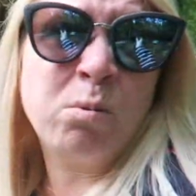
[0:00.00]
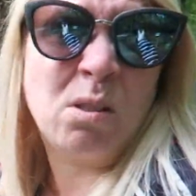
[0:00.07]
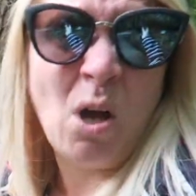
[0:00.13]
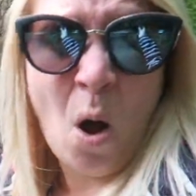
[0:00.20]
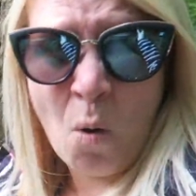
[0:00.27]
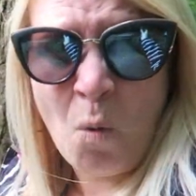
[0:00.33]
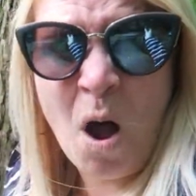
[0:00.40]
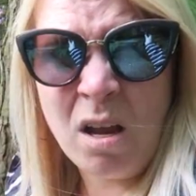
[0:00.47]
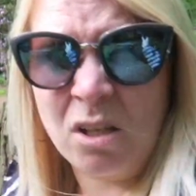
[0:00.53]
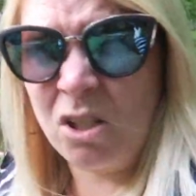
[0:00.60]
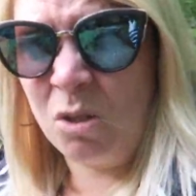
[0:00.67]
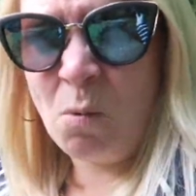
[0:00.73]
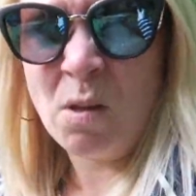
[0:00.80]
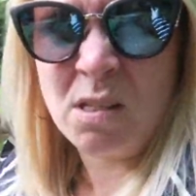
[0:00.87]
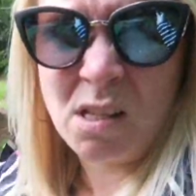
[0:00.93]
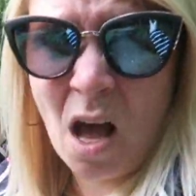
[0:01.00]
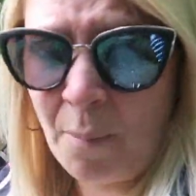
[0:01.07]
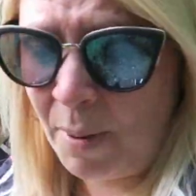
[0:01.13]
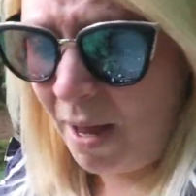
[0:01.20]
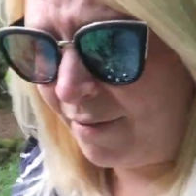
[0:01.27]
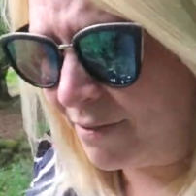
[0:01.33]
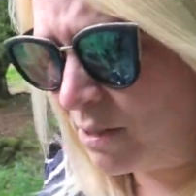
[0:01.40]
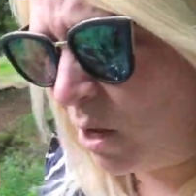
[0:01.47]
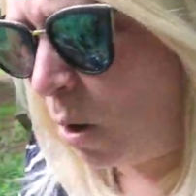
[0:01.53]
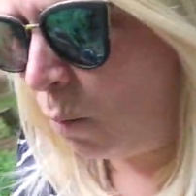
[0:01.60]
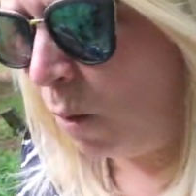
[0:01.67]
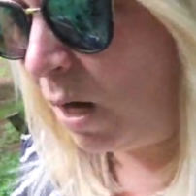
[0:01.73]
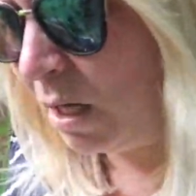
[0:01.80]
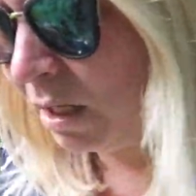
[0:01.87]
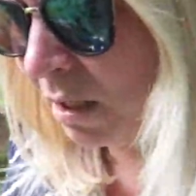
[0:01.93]
Oh, two weeks? She wants to come here for two
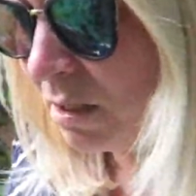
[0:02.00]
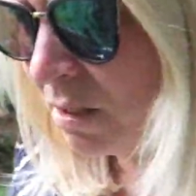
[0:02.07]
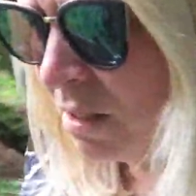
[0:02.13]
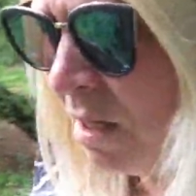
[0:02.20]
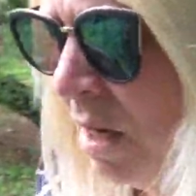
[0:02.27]
weeks?